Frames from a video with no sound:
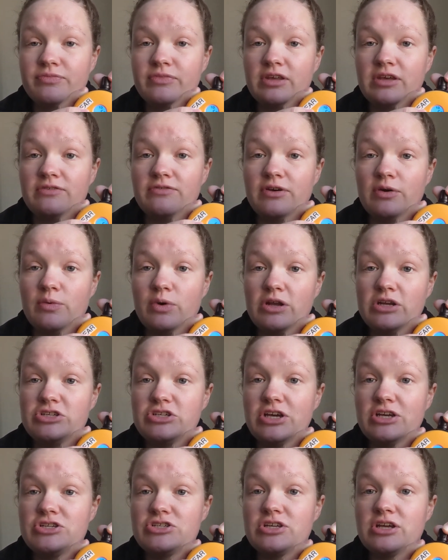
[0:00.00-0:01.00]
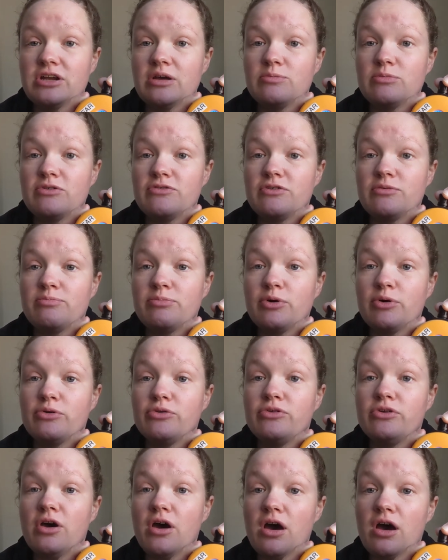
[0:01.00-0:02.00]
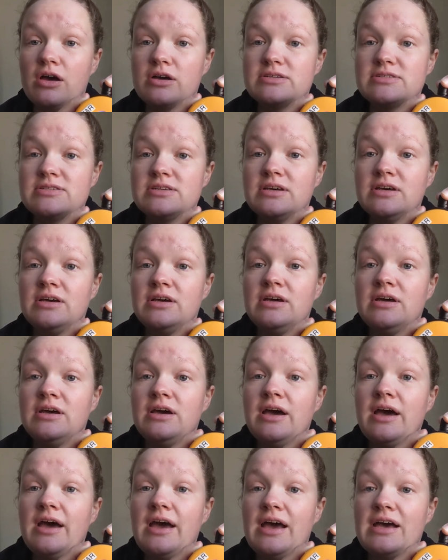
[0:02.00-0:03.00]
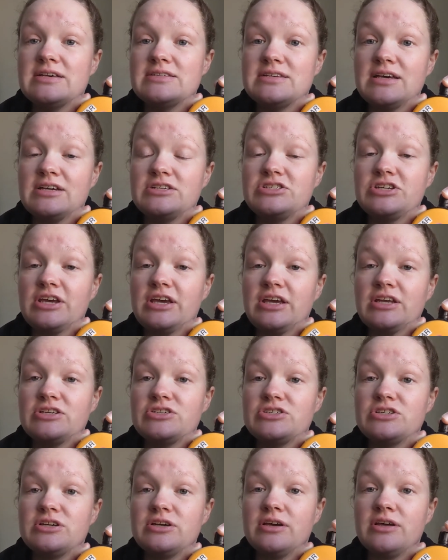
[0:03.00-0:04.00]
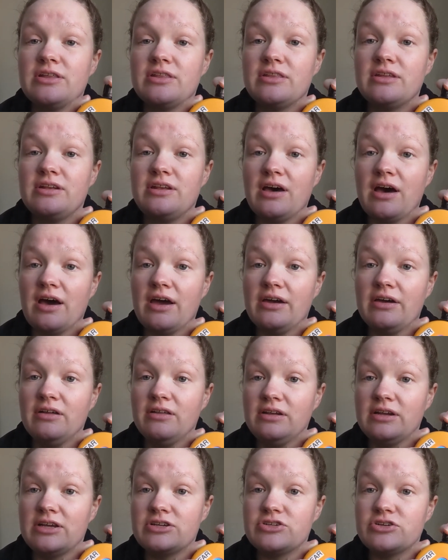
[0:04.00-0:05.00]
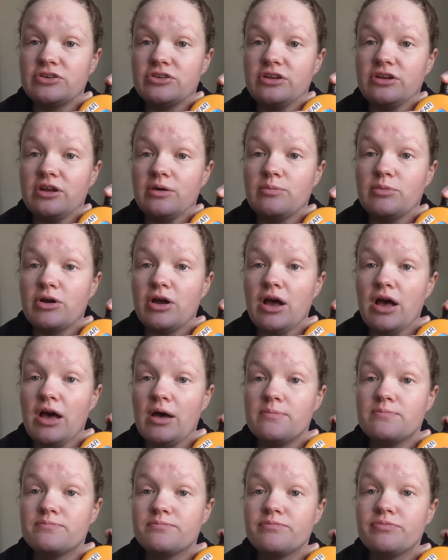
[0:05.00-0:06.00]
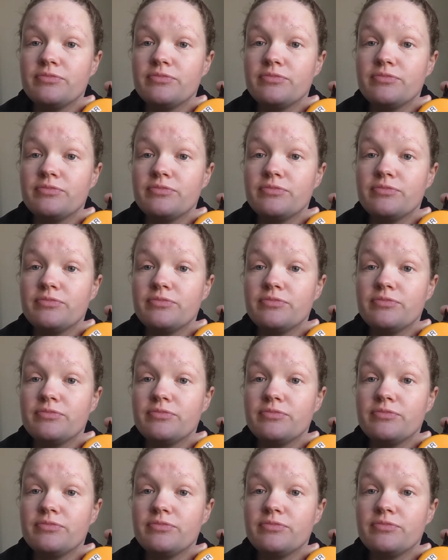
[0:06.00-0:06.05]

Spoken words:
If I want to change that number for both dogs, as I change the dial and I turn the number up,